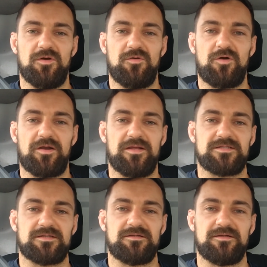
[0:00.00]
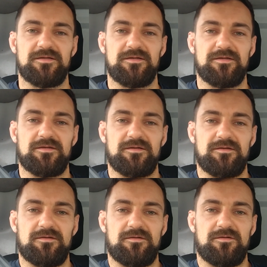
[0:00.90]
who God is and
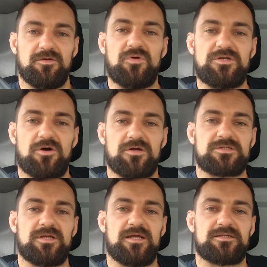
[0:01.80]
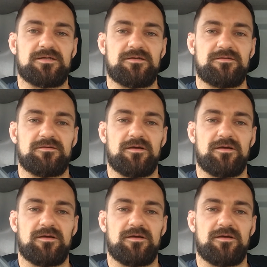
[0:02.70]
who He draws near to,